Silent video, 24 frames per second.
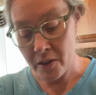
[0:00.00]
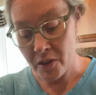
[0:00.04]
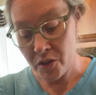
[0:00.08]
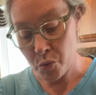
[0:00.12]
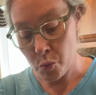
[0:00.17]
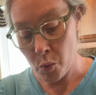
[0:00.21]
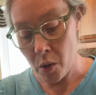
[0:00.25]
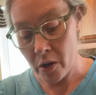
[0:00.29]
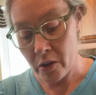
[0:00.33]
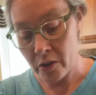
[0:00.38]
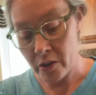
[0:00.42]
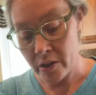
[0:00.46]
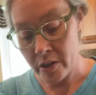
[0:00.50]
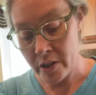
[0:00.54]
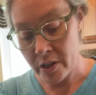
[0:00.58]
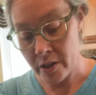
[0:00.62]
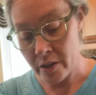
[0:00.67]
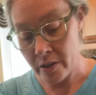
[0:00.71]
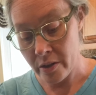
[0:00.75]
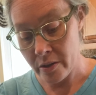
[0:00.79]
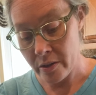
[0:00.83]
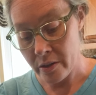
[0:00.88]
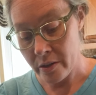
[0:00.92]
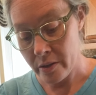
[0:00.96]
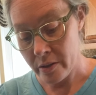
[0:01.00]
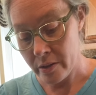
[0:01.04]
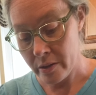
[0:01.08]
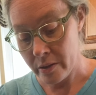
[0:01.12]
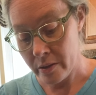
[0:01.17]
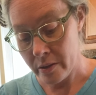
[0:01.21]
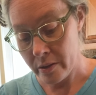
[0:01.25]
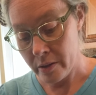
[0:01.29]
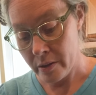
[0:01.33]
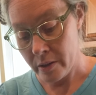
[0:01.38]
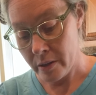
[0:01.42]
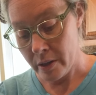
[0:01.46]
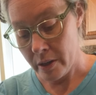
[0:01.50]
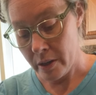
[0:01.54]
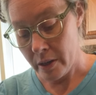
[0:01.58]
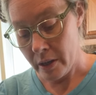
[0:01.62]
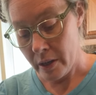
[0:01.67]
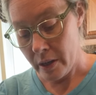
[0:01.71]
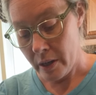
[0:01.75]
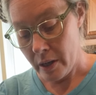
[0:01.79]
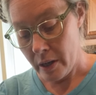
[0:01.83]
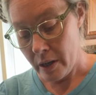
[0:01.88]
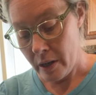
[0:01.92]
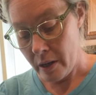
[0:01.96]
this water in here,
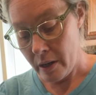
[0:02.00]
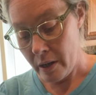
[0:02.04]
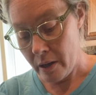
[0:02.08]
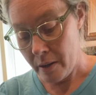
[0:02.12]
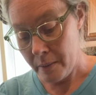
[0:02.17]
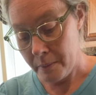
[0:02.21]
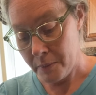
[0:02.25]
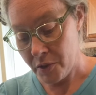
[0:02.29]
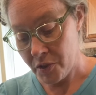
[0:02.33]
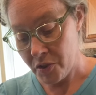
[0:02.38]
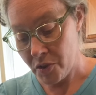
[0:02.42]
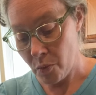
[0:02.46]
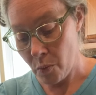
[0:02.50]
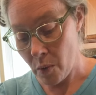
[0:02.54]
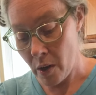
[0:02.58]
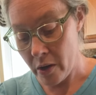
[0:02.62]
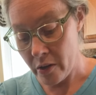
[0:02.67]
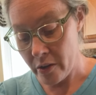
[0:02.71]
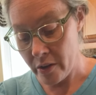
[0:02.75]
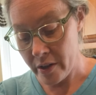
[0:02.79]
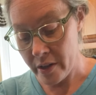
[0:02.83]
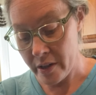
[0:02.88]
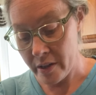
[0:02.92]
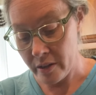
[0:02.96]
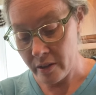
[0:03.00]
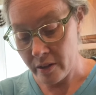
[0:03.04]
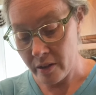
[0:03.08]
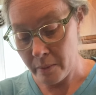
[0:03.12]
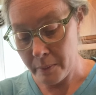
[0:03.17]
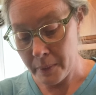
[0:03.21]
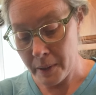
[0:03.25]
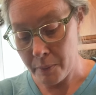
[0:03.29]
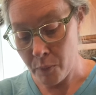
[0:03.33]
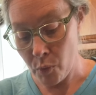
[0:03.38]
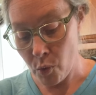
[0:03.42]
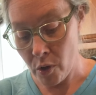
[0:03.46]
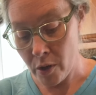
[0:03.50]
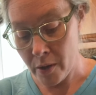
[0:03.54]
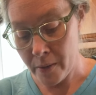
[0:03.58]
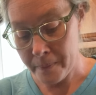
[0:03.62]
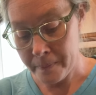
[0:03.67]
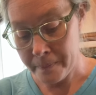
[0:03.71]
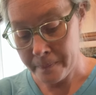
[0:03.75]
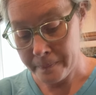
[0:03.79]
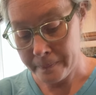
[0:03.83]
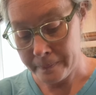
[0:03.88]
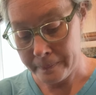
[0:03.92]
just to water it in a little bit more.